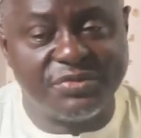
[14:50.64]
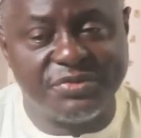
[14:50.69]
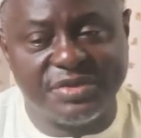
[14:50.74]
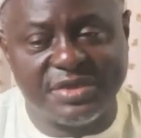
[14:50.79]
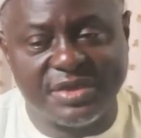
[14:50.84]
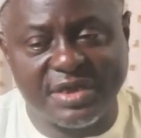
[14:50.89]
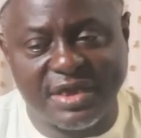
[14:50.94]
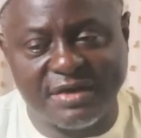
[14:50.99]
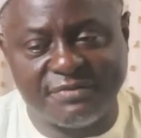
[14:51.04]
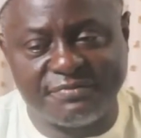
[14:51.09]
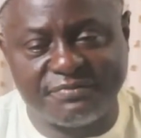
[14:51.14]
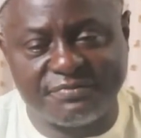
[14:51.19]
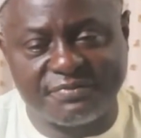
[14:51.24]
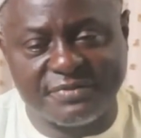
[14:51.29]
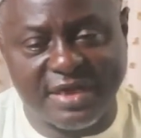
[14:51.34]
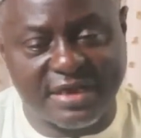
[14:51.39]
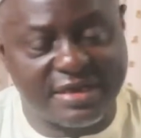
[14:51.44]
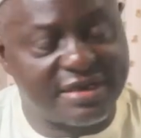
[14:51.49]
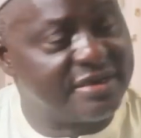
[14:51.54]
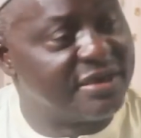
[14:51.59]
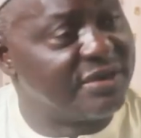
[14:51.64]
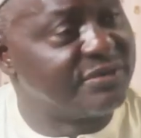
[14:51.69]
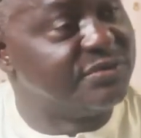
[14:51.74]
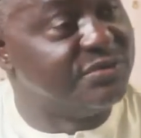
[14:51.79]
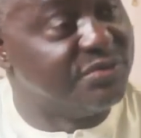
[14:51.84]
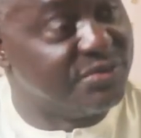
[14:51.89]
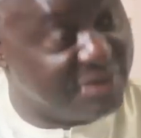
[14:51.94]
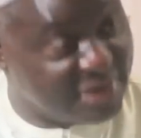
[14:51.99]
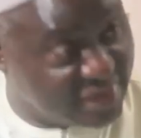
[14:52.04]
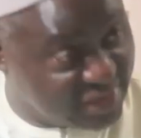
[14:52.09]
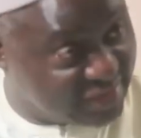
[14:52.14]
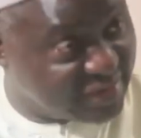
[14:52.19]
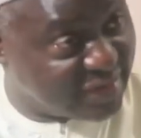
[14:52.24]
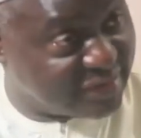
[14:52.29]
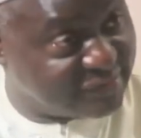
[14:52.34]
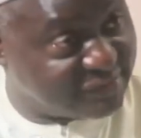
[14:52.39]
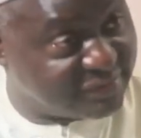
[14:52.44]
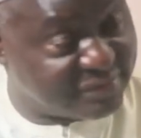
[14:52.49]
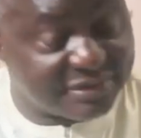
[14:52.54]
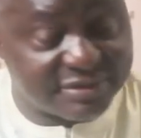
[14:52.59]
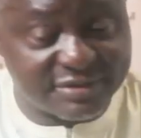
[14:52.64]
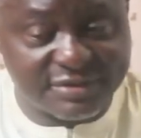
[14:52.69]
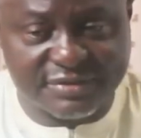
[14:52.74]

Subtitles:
We have carried out due diligence